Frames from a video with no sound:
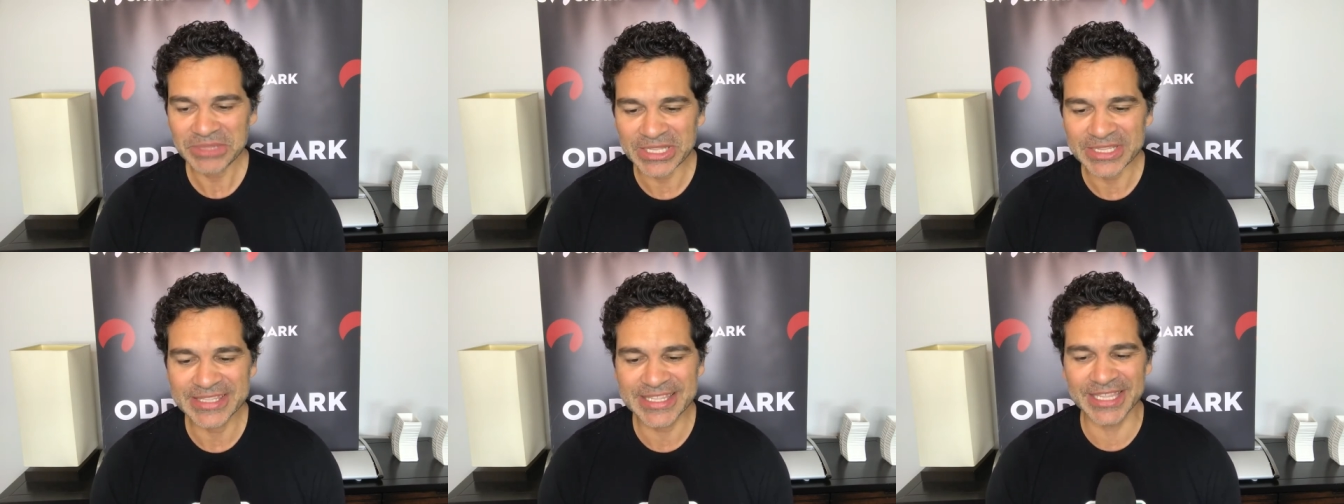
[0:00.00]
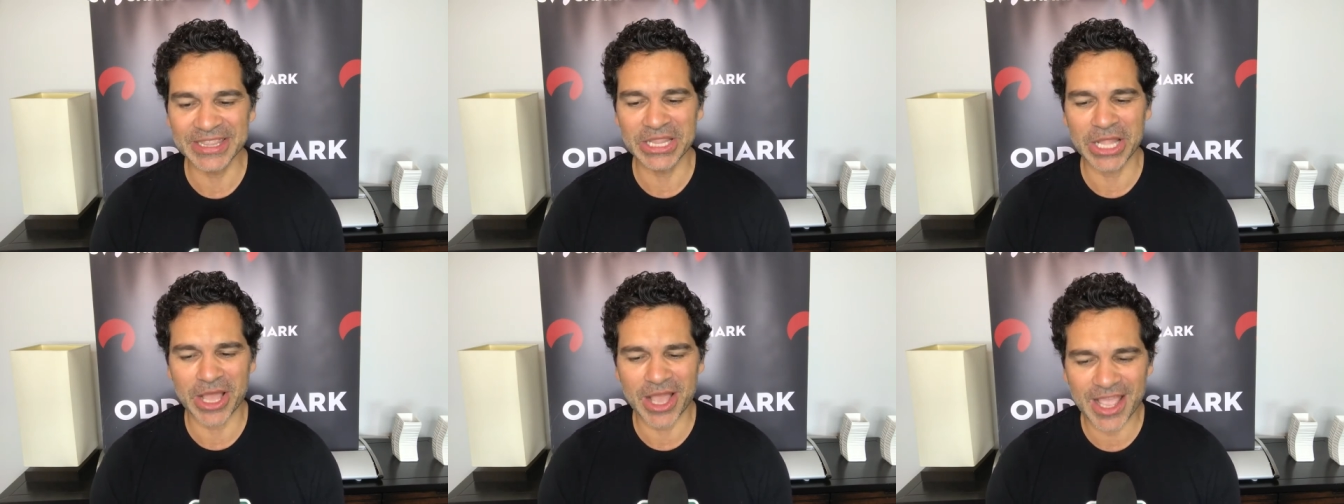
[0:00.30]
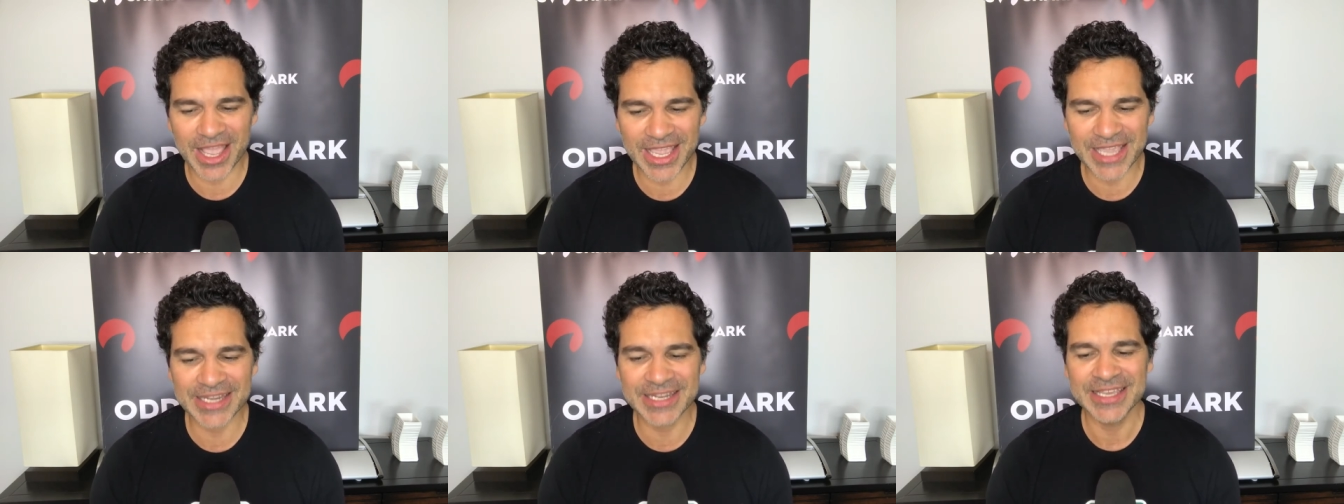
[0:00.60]
The
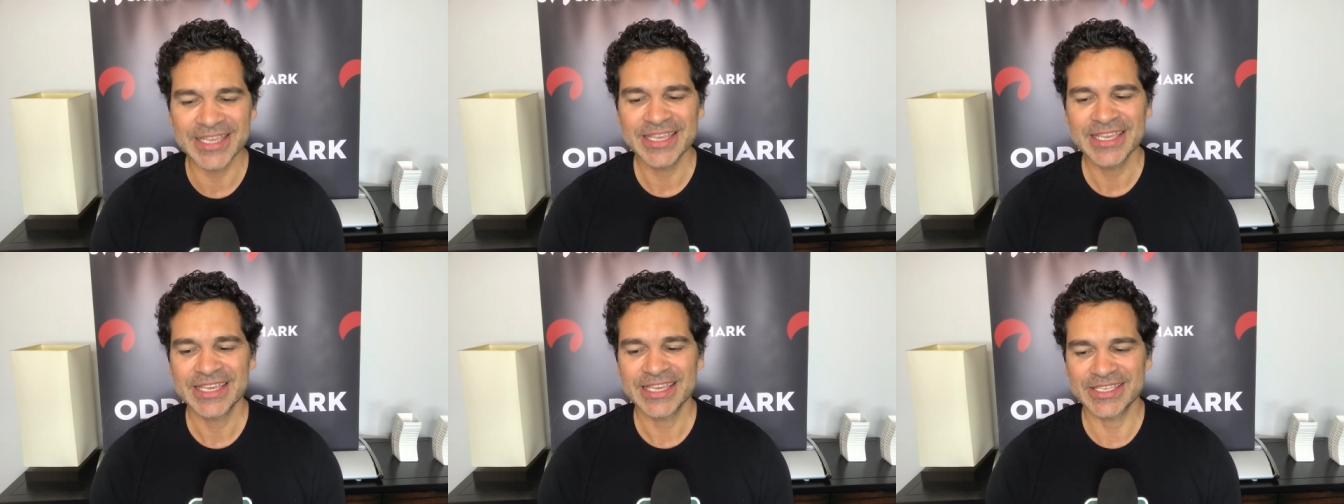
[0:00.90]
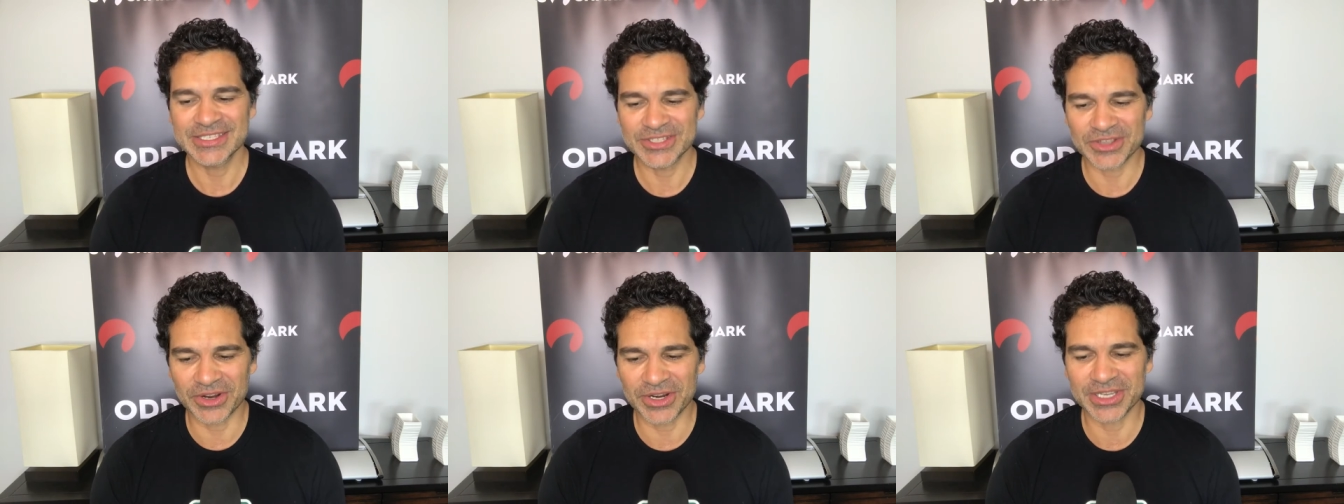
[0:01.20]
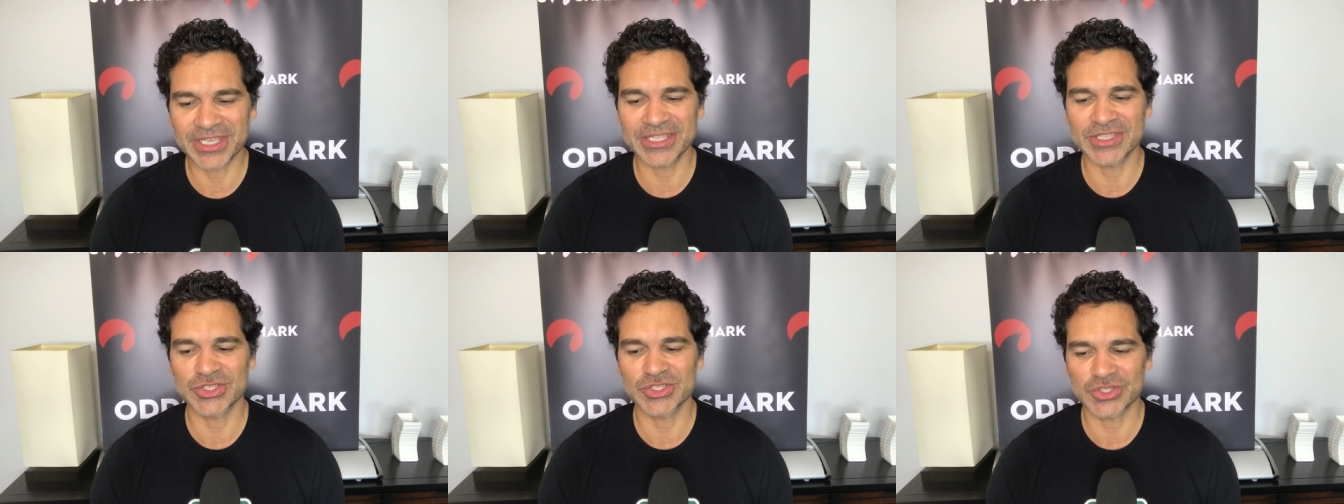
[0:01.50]
line is
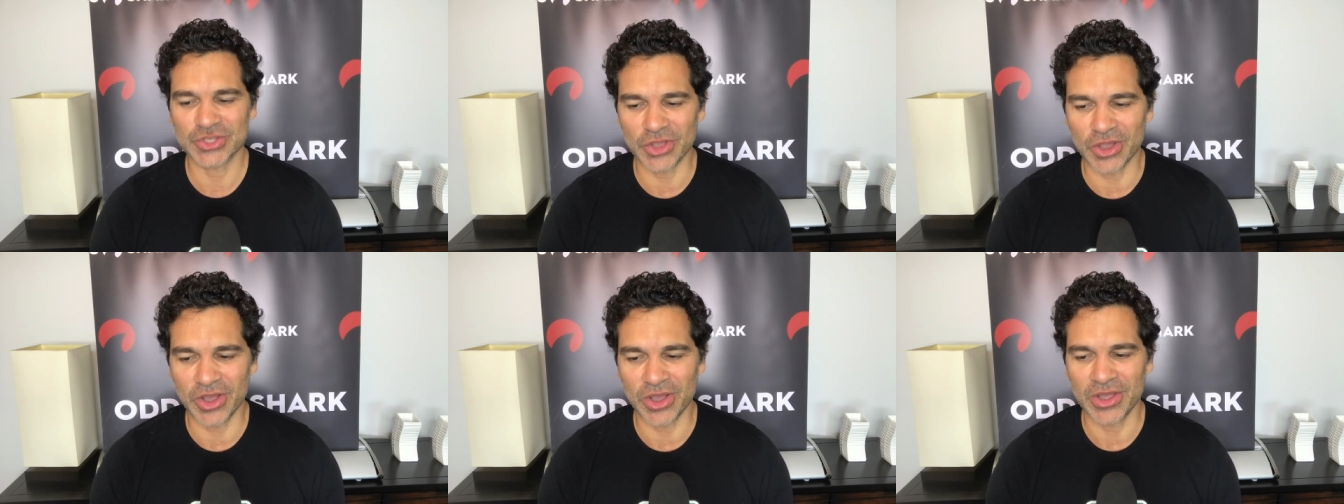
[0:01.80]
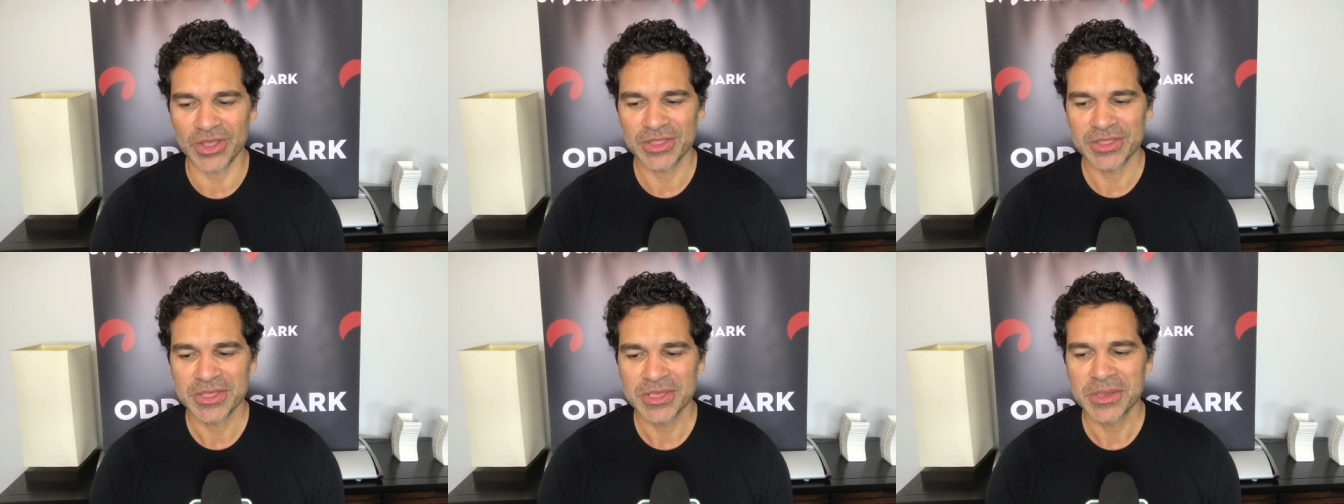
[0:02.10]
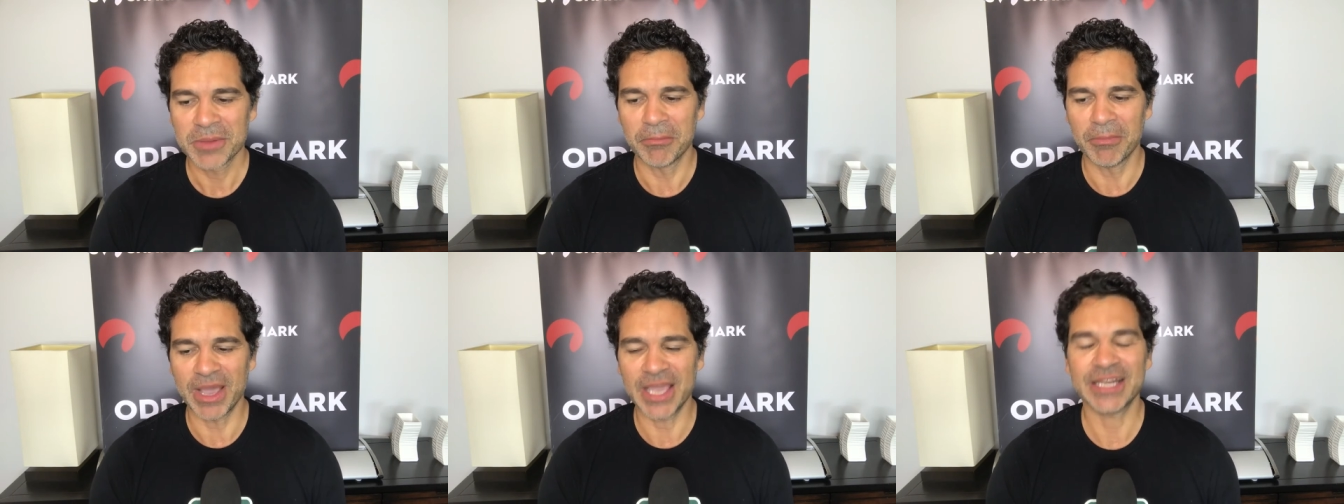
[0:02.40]
Arkansas
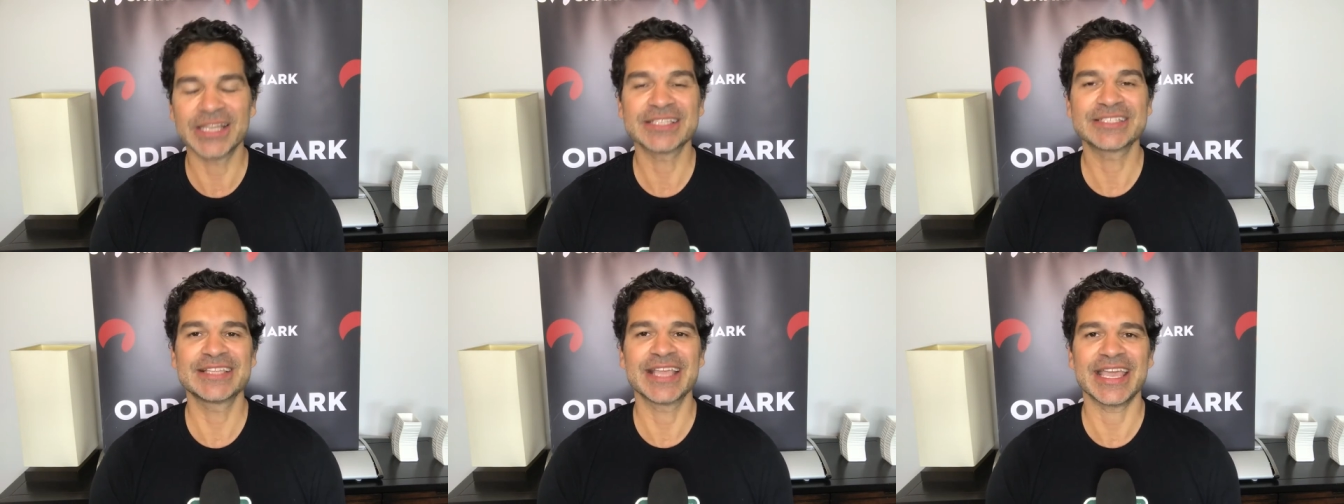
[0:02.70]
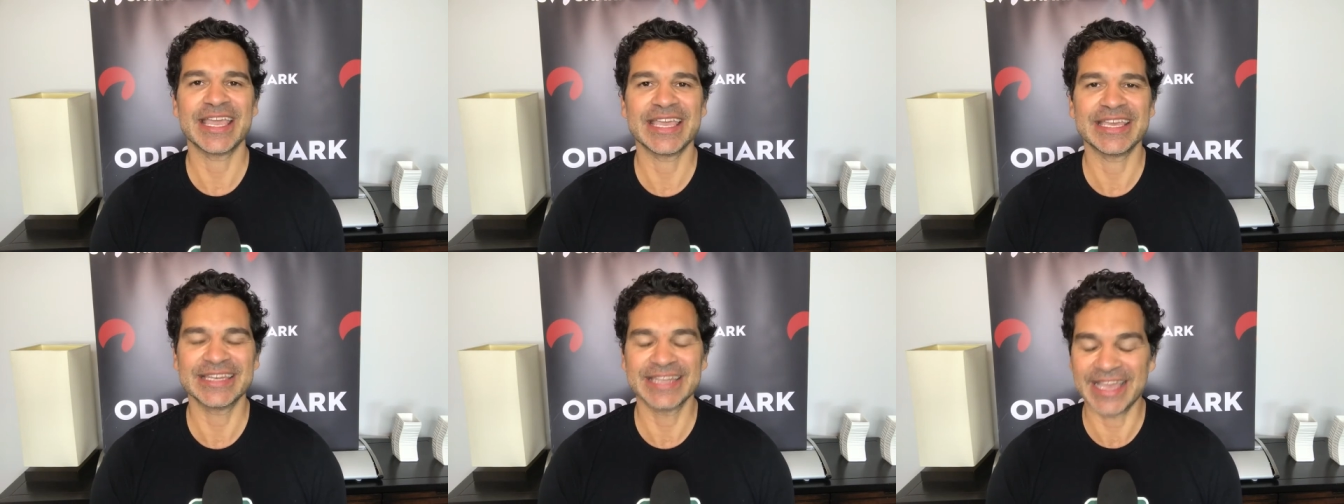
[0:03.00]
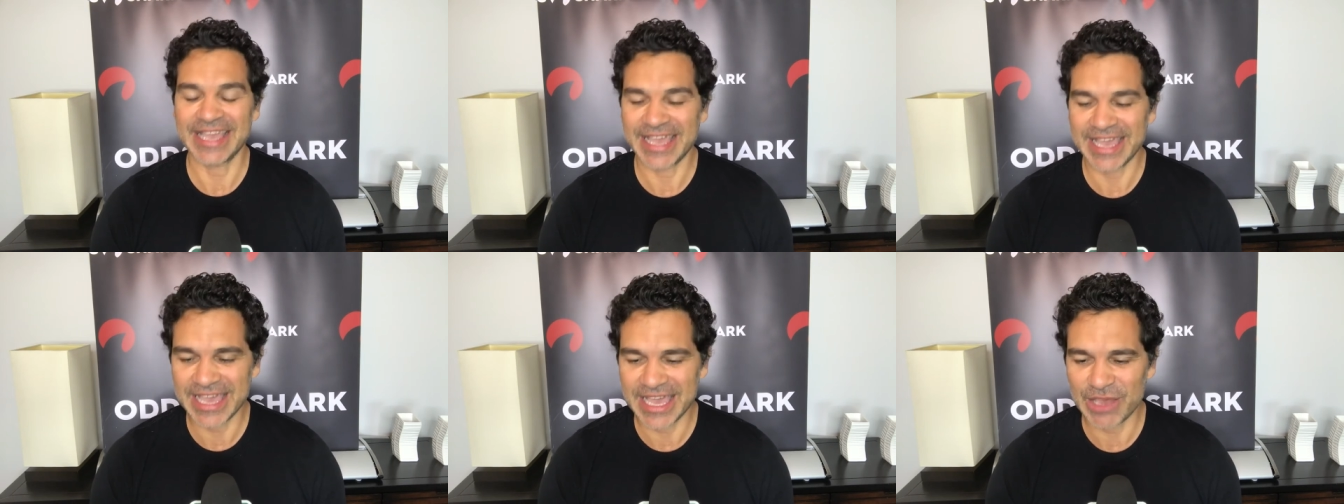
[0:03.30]
minus the
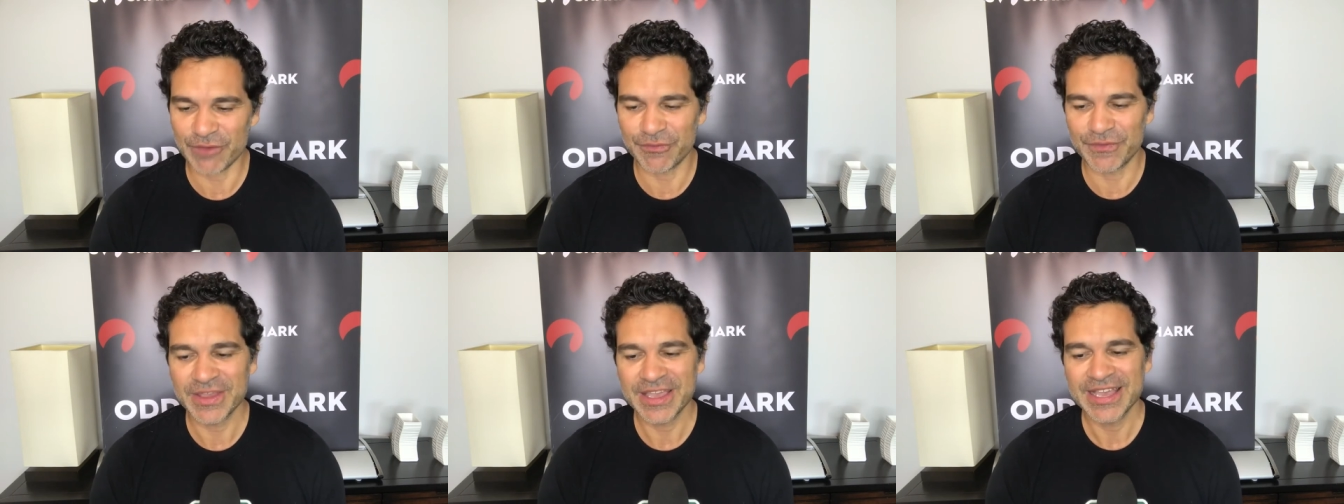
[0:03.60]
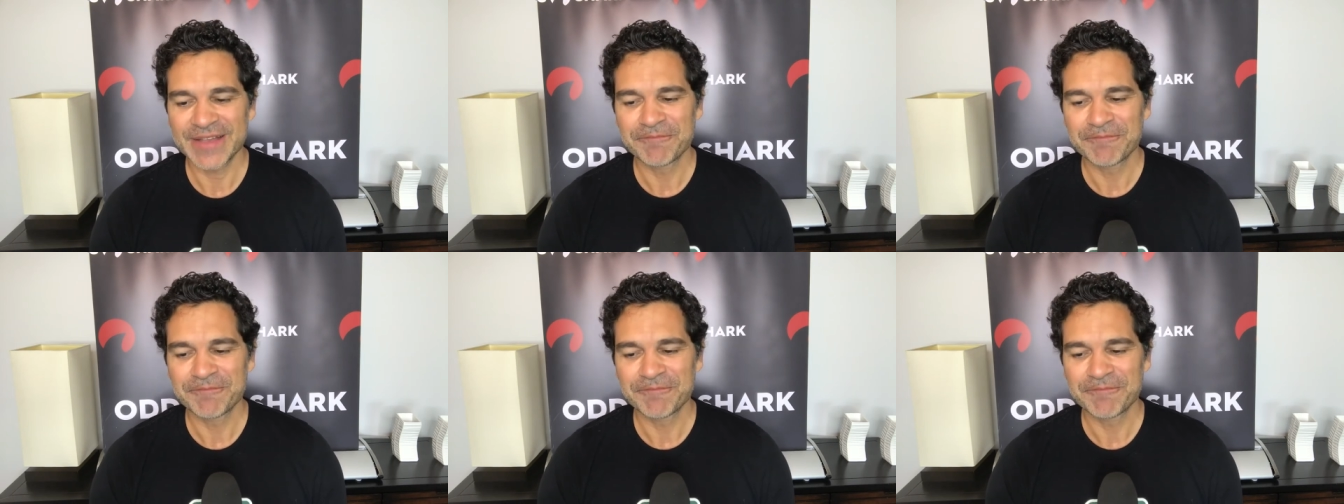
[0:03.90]
8.5.